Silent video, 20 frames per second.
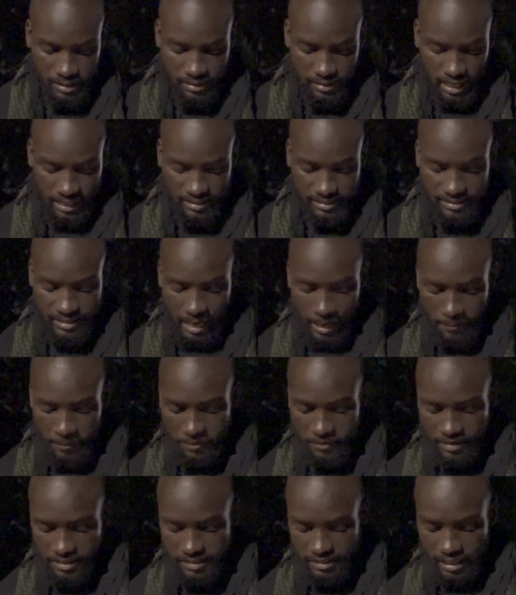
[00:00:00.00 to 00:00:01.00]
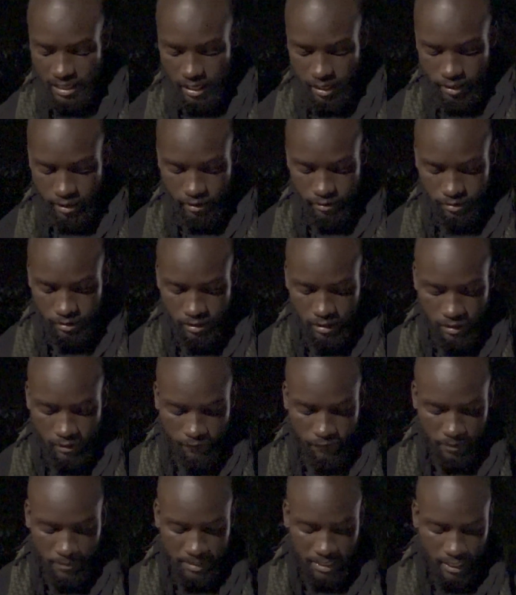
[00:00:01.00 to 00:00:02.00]
that stoppeth his ears
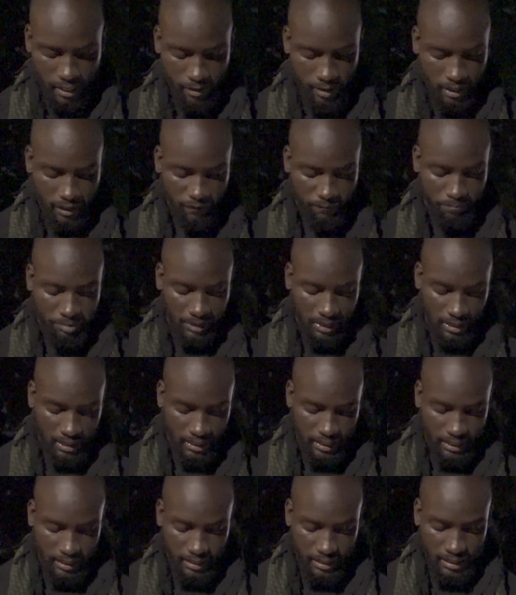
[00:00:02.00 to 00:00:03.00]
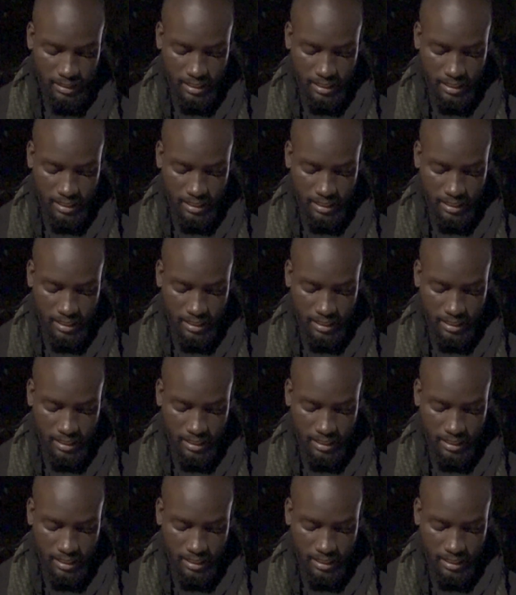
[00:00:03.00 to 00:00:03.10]
from hearing of blood,